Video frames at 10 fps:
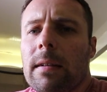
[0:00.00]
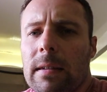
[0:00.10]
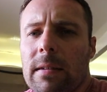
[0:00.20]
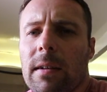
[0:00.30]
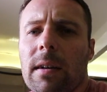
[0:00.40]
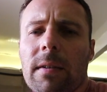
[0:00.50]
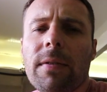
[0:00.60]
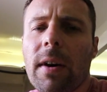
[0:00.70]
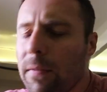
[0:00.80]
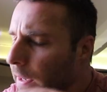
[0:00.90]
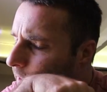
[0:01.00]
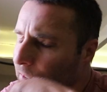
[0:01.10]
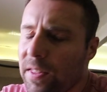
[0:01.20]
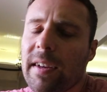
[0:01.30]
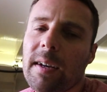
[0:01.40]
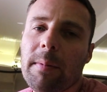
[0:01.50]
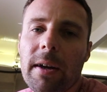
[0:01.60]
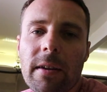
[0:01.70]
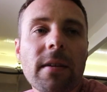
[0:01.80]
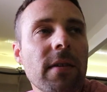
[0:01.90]
So I've, I've had a good think
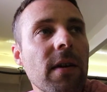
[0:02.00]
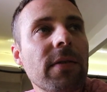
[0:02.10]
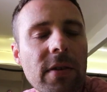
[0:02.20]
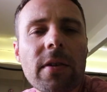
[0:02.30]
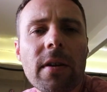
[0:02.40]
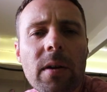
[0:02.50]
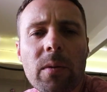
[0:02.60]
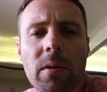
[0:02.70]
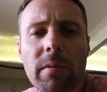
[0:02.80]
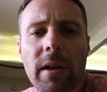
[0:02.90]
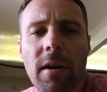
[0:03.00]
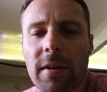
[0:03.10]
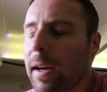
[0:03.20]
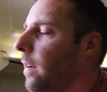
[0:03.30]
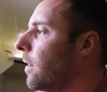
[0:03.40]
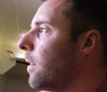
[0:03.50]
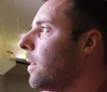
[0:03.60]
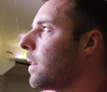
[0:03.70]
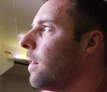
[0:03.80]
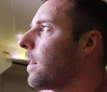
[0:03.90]
about this, and I've decided I will relocate it.
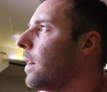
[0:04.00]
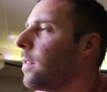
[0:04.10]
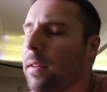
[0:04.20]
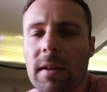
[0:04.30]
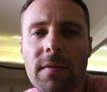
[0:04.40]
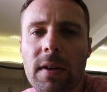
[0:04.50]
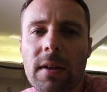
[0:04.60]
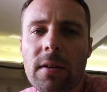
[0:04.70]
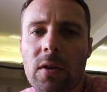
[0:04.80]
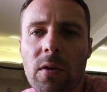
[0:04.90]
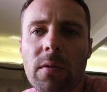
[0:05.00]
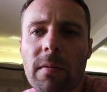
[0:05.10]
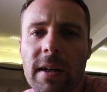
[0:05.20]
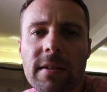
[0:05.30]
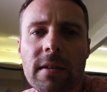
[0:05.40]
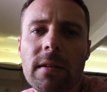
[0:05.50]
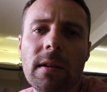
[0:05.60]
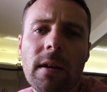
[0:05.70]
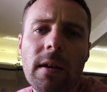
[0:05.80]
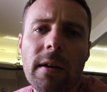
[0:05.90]
I, I can't think of any good
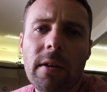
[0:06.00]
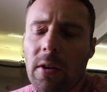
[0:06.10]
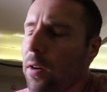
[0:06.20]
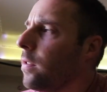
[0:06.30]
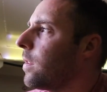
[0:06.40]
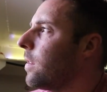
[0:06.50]
reason not